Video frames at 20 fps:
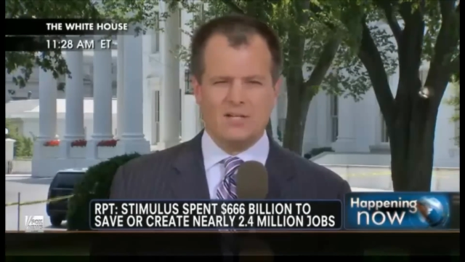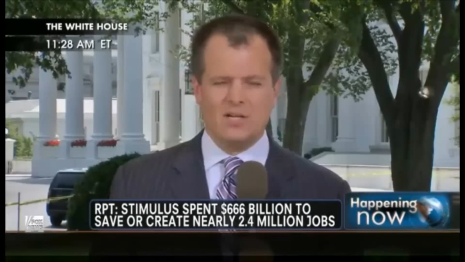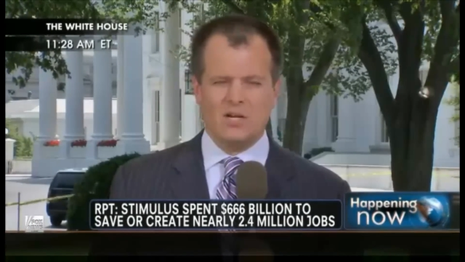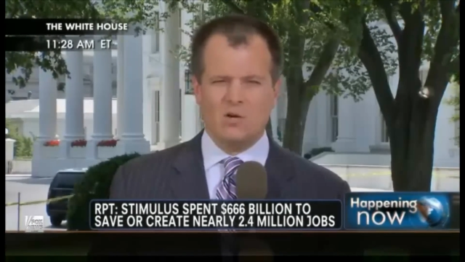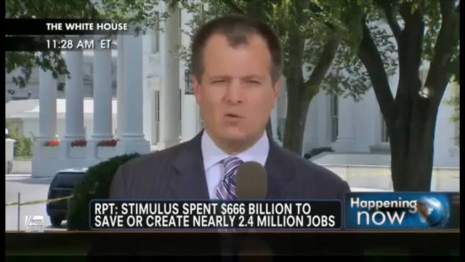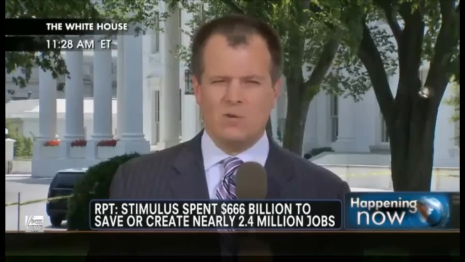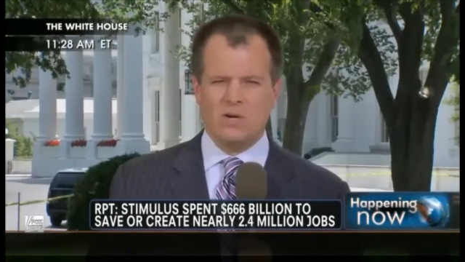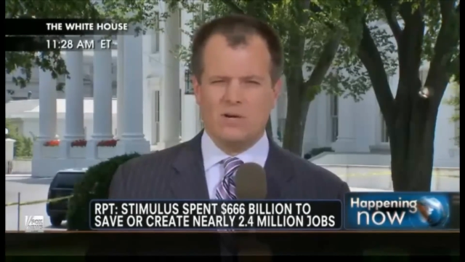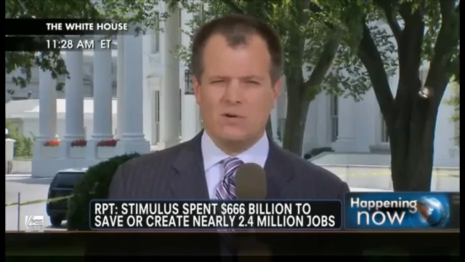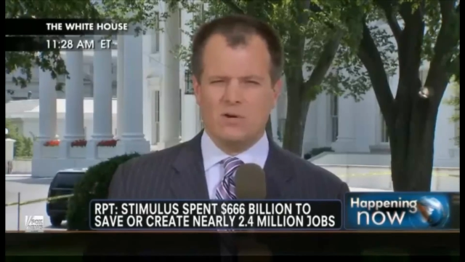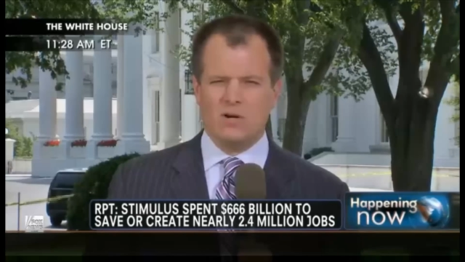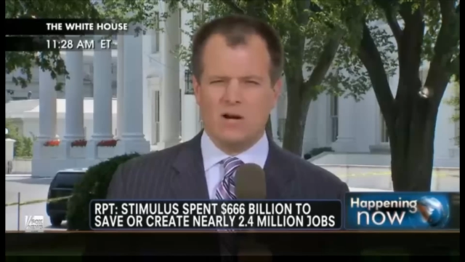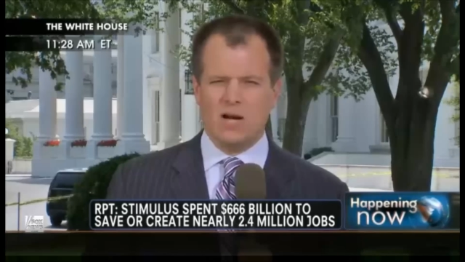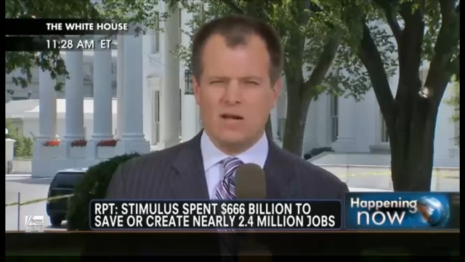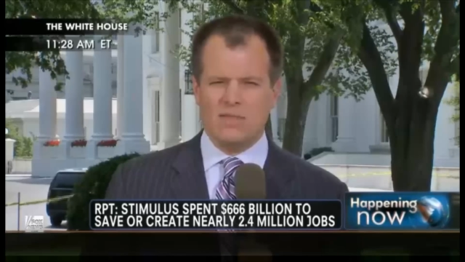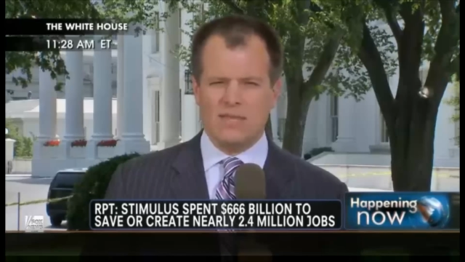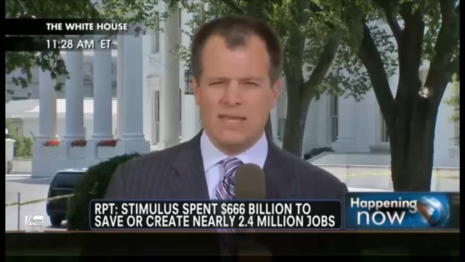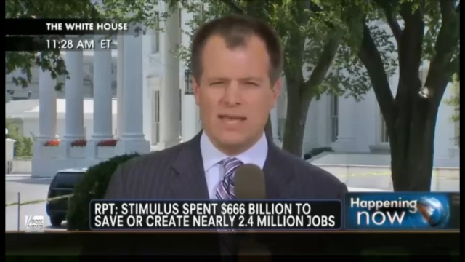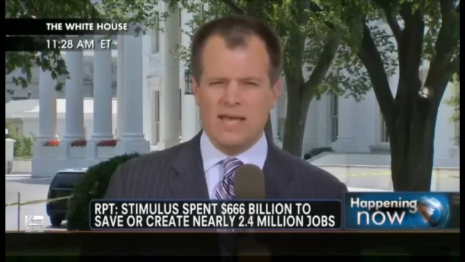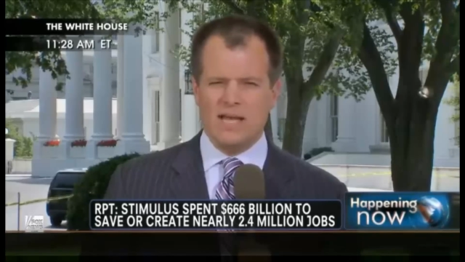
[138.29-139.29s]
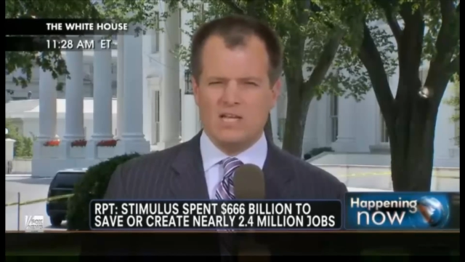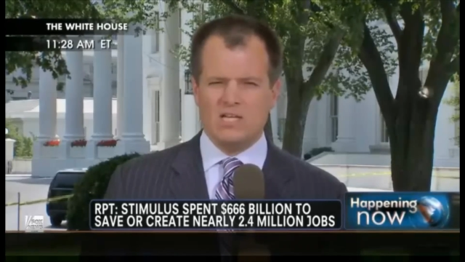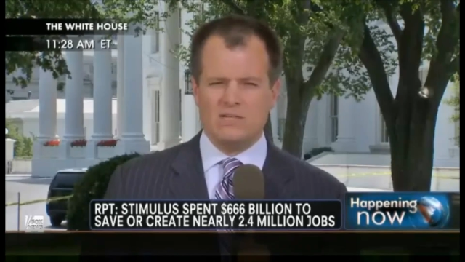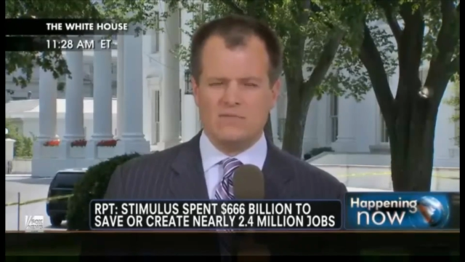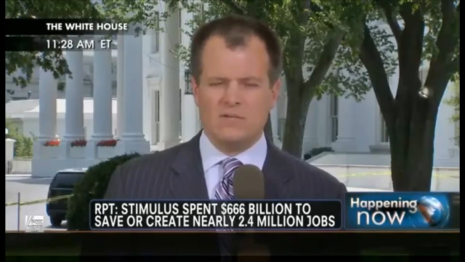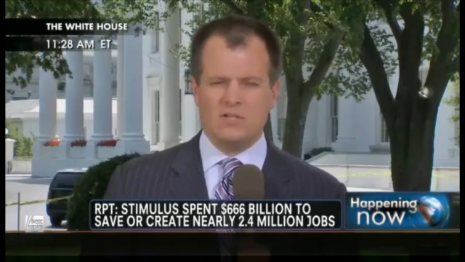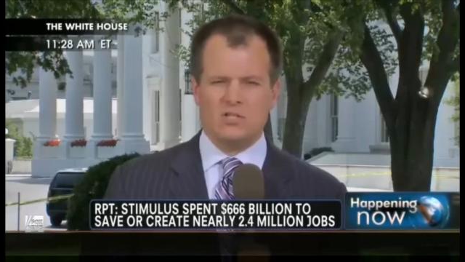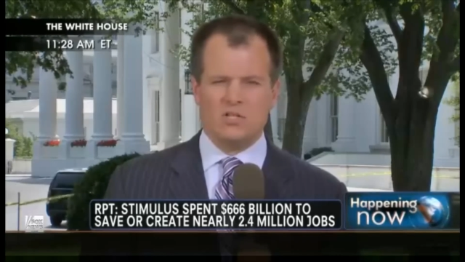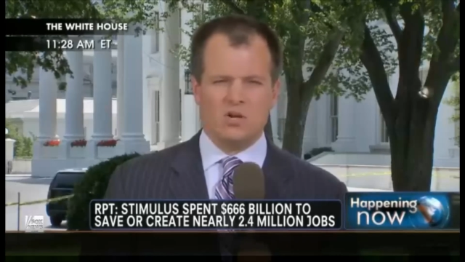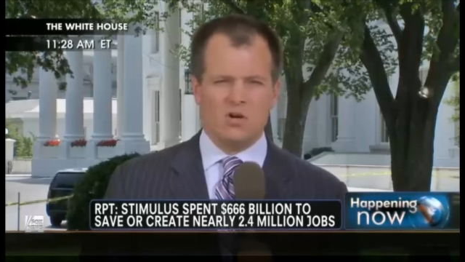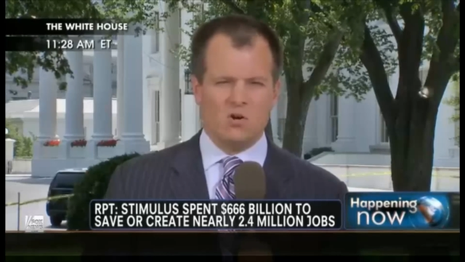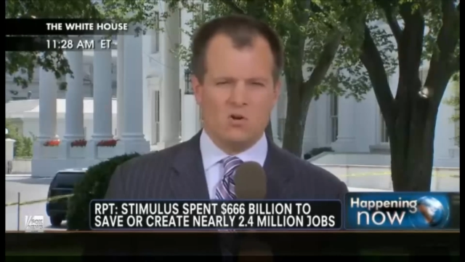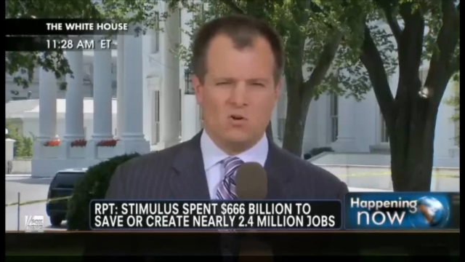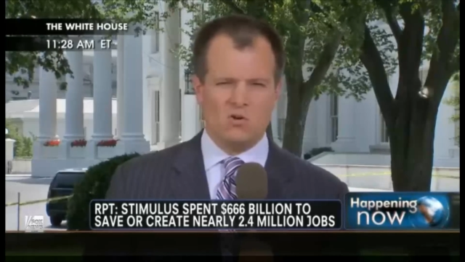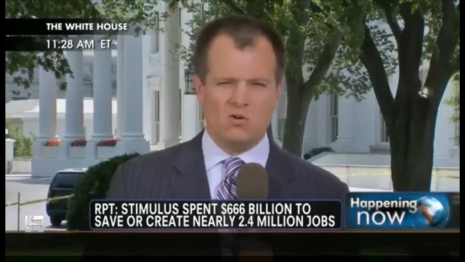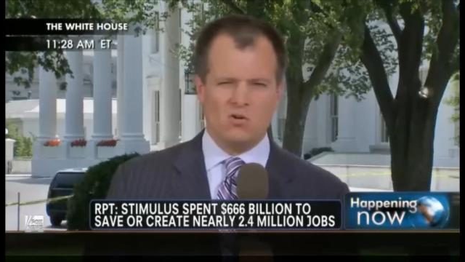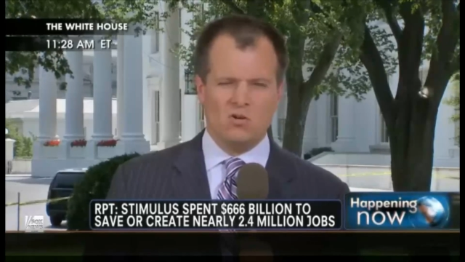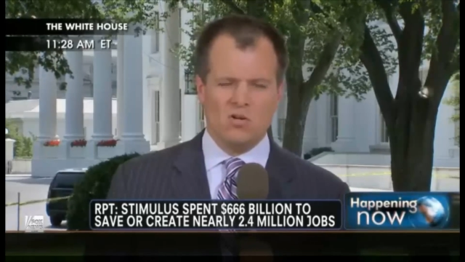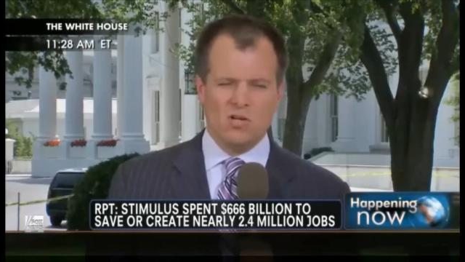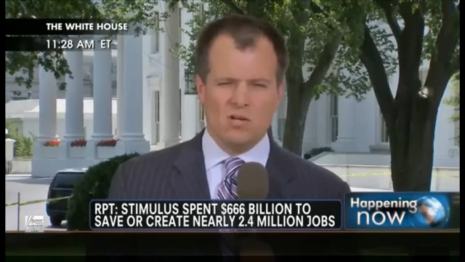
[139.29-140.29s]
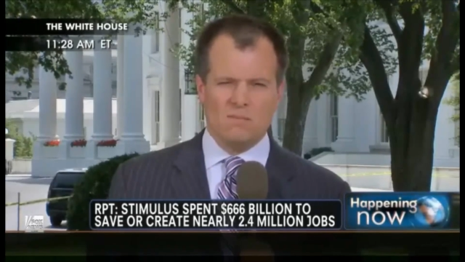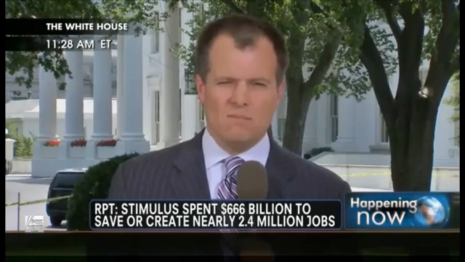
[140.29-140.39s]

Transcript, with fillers: you know, we were on the edge of a total